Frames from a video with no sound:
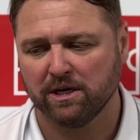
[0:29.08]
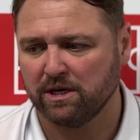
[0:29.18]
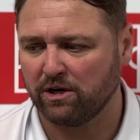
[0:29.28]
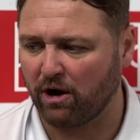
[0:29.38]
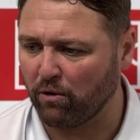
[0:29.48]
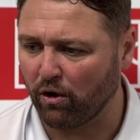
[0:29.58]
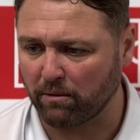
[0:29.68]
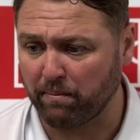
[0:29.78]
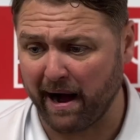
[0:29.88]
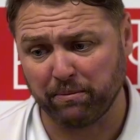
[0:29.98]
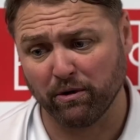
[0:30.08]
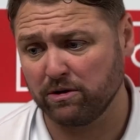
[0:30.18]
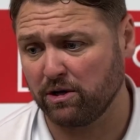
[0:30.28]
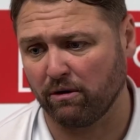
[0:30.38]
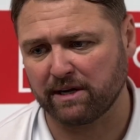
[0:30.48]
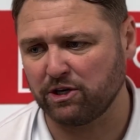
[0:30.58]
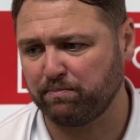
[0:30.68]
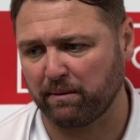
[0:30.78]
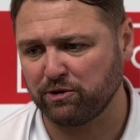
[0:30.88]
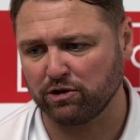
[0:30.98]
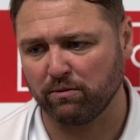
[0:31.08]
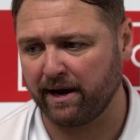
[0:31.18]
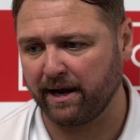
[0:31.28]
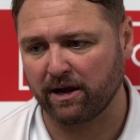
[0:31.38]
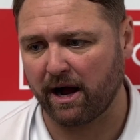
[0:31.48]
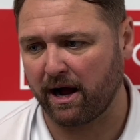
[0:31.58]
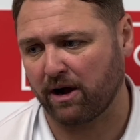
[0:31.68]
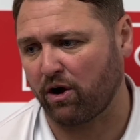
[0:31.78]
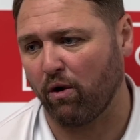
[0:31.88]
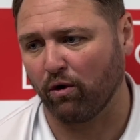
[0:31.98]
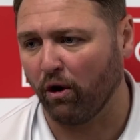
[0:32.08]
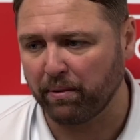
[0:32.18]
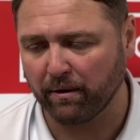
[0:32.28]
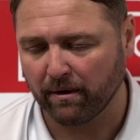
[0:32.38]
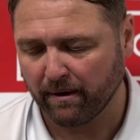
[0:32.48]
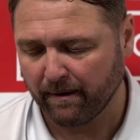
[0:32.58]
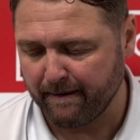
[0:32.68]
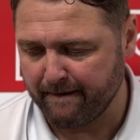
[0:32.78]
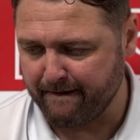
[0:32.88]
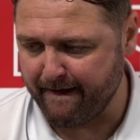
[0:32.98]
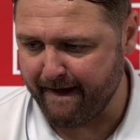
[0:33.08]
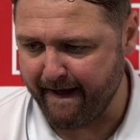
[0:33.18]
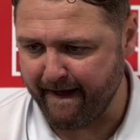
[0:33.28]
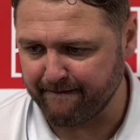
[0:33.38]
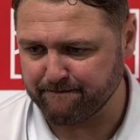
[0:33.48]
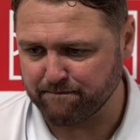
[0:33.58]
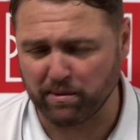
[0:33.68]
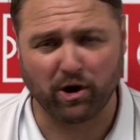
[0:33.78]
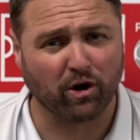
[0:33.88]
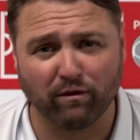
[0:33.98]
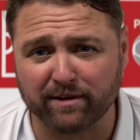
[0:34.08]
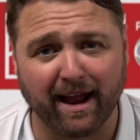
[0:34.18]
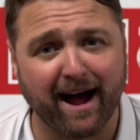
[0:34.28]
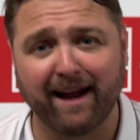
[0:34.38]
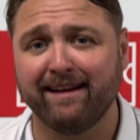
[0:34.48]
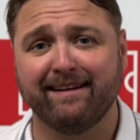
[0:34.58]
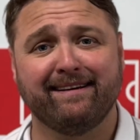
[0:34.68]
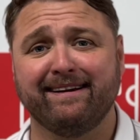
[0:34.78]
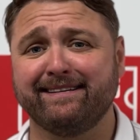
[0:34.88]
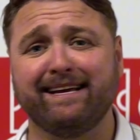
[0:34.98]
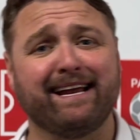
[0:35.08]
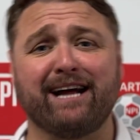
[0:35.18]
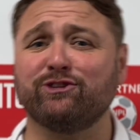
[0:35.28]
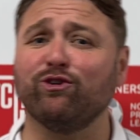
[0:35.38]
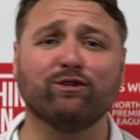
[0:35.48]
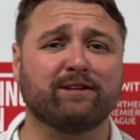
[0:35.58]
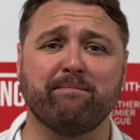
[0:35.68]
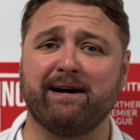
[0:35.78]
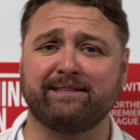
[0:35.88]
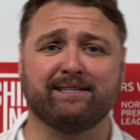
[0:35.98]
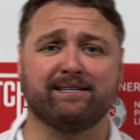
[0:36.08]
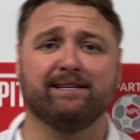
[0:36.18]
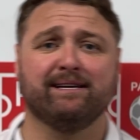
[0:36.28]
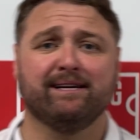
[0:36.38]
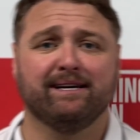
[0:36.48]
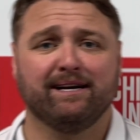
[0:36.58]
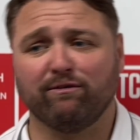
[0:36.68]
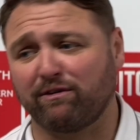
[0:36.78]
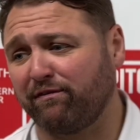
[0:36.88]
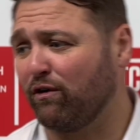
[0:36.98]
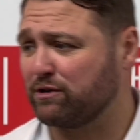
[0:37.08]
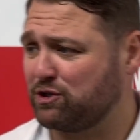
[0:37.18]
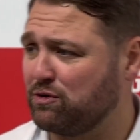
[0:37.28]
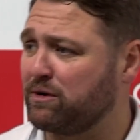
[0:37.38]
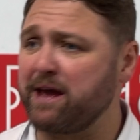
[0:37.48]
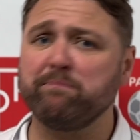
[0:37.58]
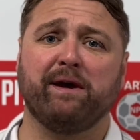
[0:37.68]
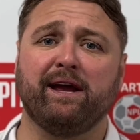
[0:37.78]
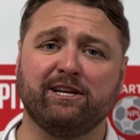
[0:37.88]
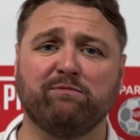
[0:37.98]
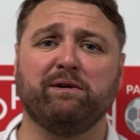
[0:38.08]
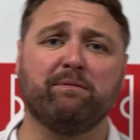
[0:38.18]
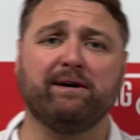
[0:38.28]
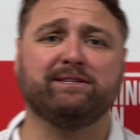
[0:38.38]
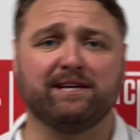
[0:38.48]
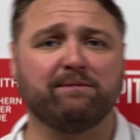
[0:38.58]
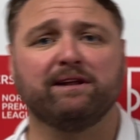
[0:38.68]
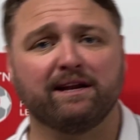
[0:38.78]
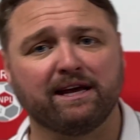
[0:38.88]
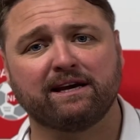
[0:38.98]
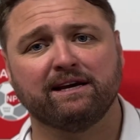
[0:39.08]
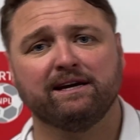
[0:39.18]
a lot more compact, but, you know, they probably should have went in a goal up. But we got over the line. Staying, that's all that matters. Over a 42-game period, we've been the best team in the league,